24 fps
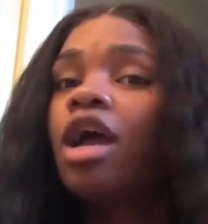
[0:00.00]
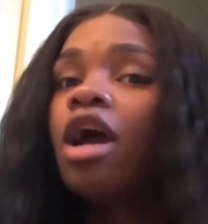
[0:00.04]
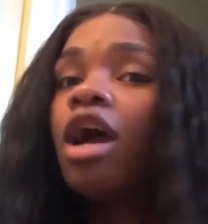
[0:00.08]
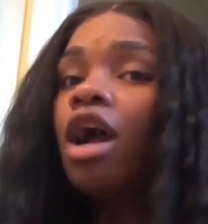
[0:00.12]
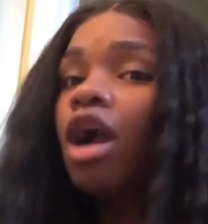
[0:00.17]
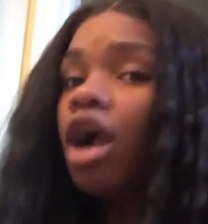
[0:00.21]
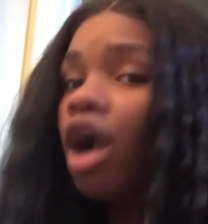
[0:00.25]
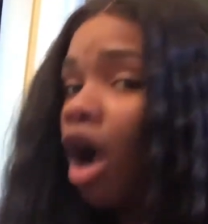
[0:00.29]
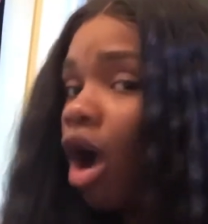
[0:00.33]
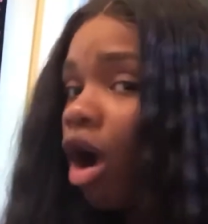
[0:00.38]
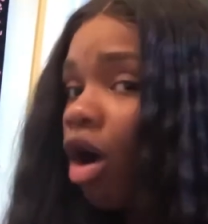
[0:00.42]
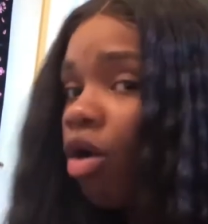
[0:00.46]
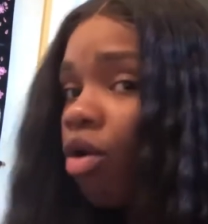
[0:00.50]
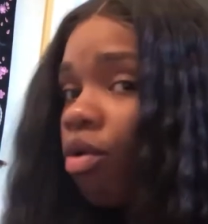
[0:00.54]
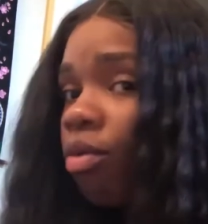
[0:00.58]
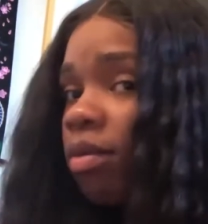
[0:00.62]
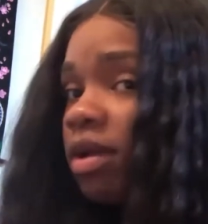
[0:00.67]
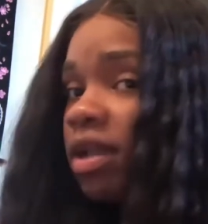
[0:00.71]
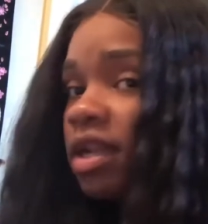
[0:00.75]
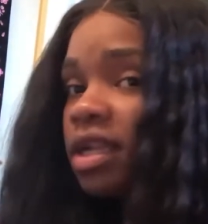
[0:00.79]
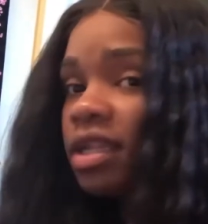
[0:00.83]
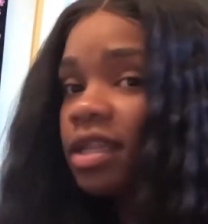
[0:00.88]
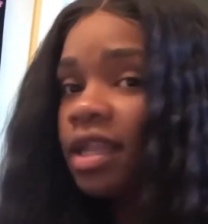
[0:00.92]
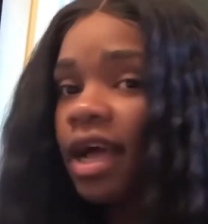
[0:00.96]
comb it
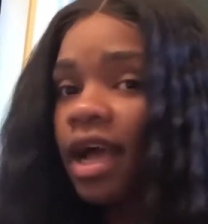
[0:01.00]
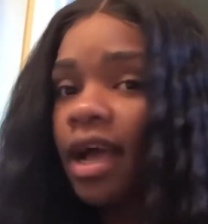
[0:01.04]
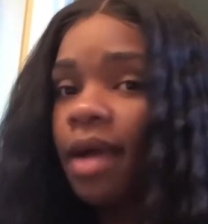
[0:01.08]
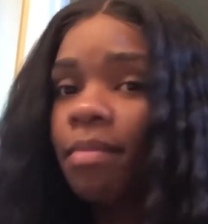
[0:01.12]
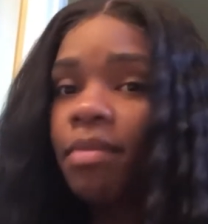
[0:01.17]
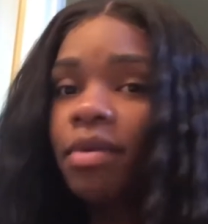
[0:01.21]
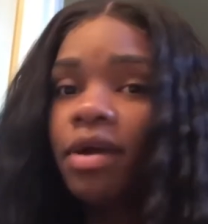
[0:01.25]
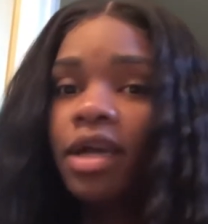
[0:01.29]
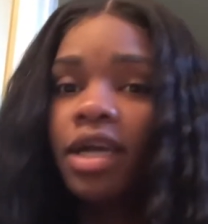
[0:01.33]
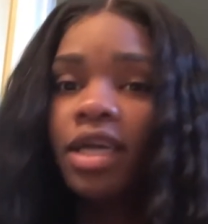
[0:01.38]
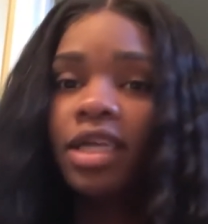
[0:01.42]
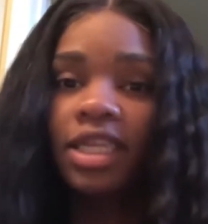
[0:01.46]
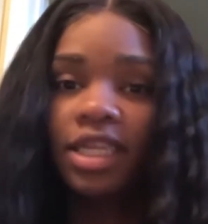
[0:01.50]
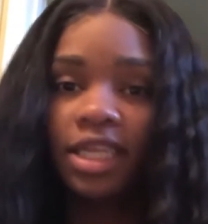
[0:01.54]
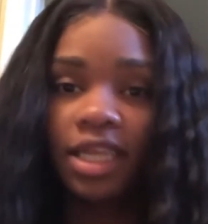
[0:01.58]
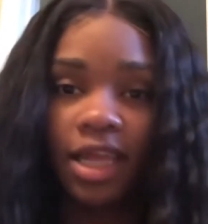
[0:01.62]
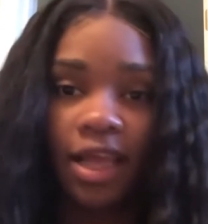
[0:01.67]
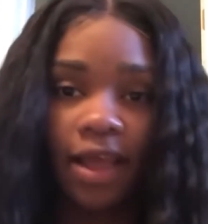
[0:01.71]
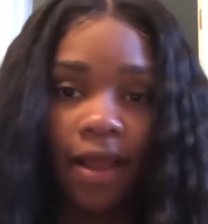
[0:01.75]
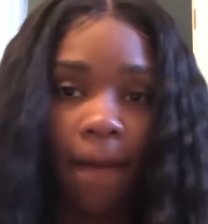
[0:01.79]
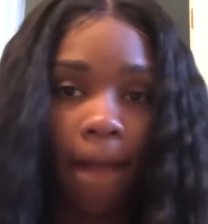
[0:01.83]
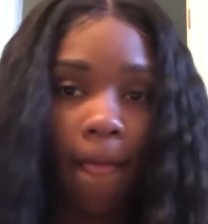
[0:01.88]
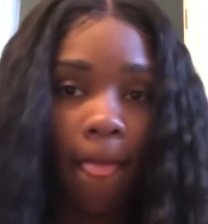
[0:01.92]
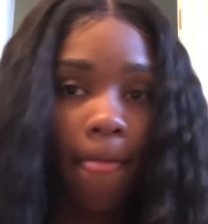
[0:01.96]
a lot, because
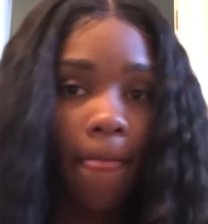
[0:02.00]
like